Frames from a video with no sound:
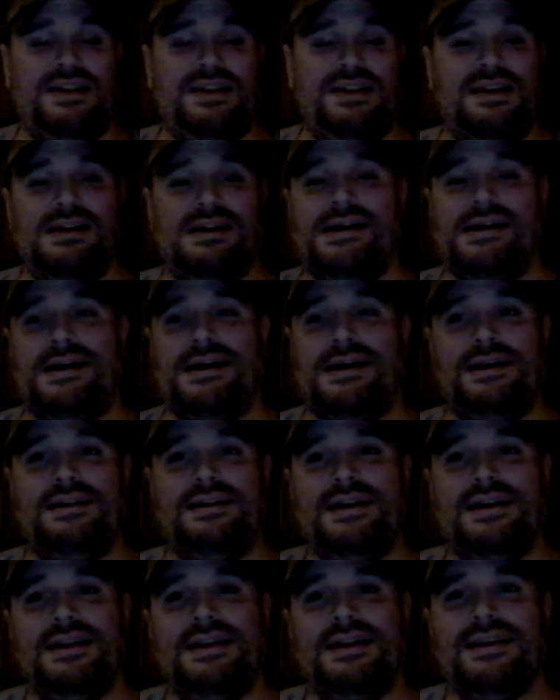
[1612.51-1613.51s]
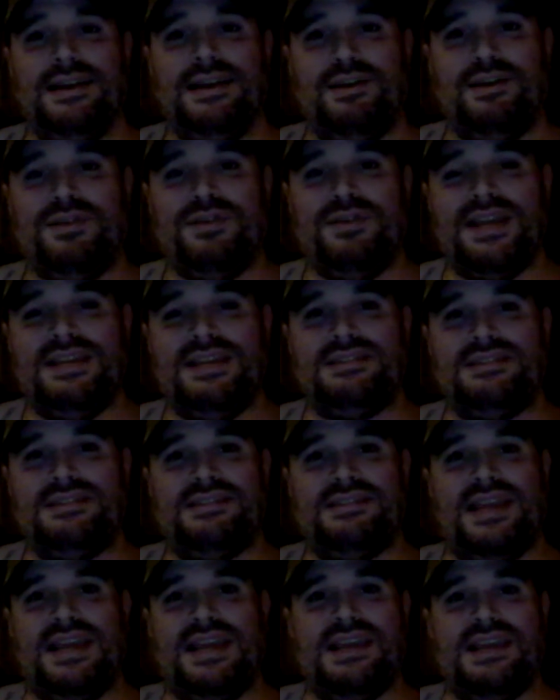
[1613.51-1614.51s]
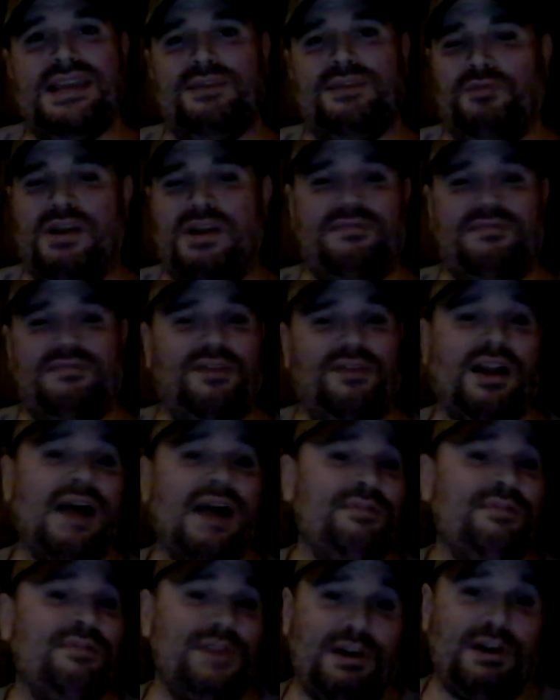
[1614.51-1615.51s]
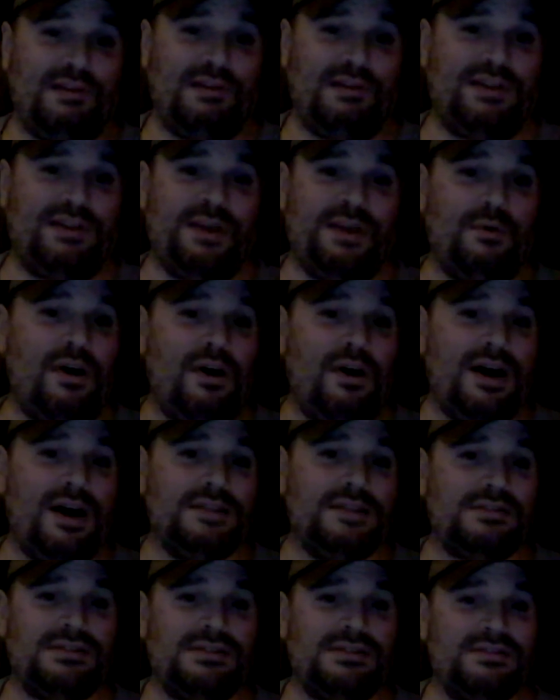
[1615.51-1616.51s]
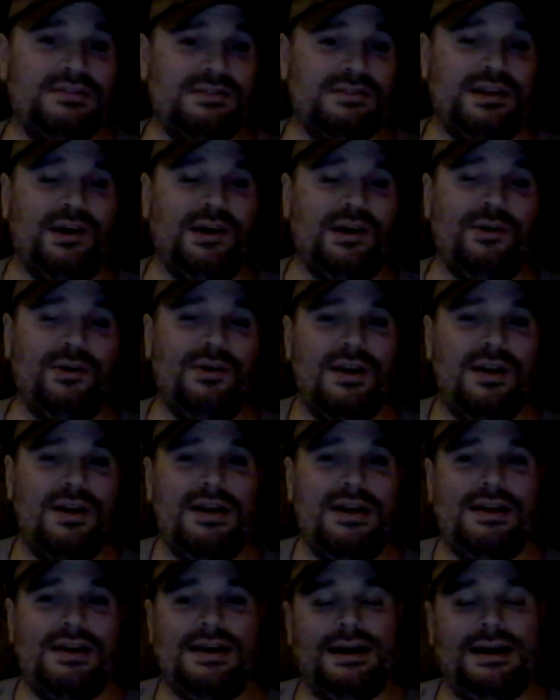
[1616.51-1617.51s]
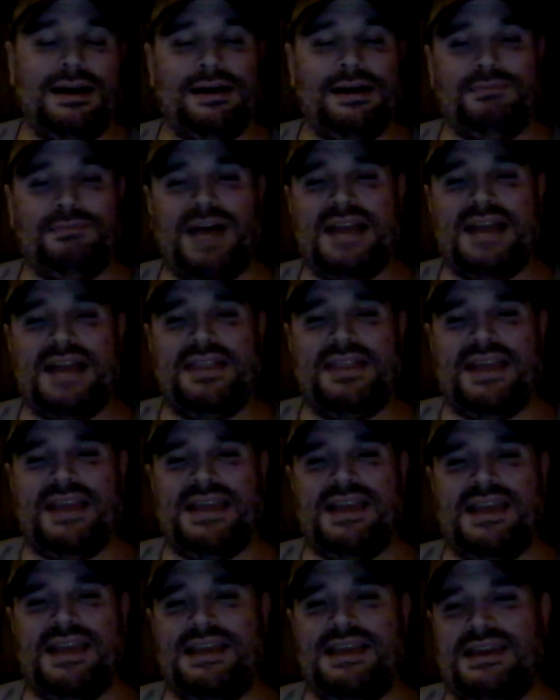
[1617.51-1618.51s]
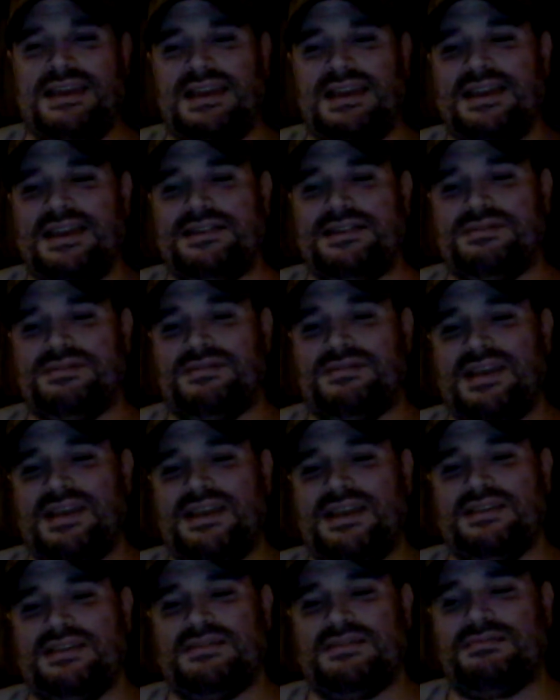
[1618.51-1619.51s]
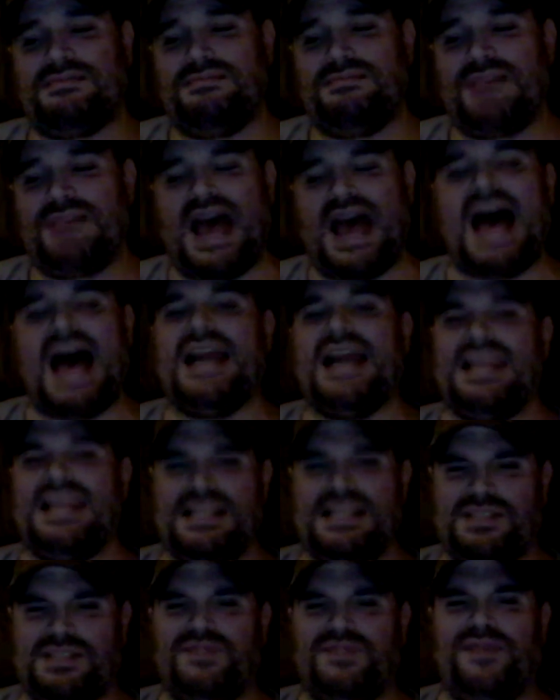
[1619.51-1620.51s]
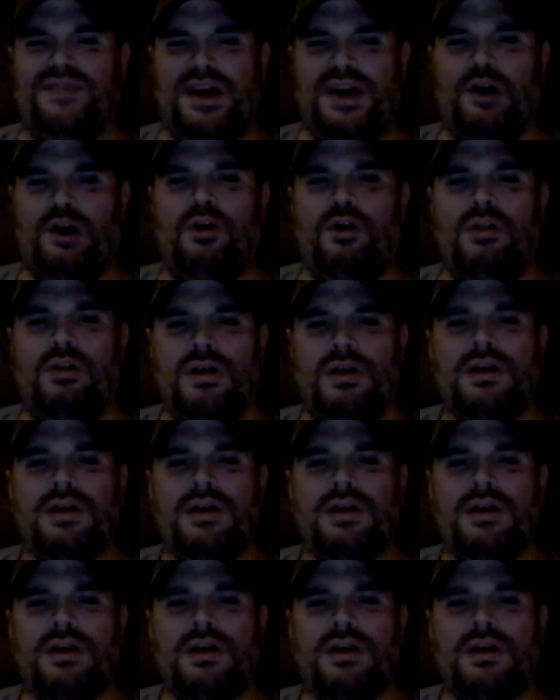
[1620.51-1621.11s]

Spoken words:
And, he could run for governor if he wants. So, I think he's had his fill.